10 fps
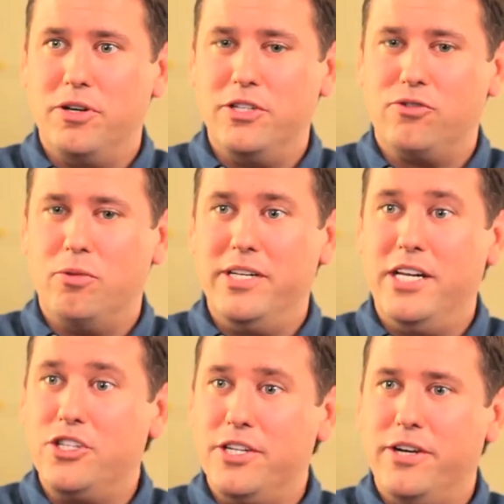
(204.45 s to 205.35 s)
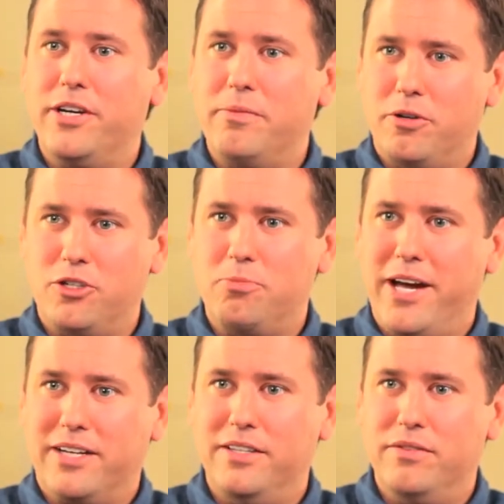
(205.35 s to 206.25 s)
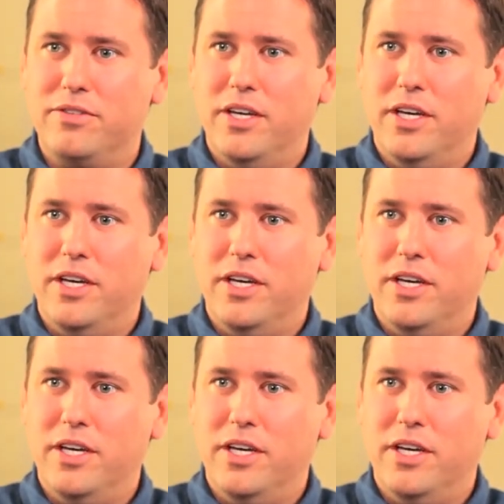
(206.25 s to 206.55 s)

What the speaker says: is, from an engineering perspective,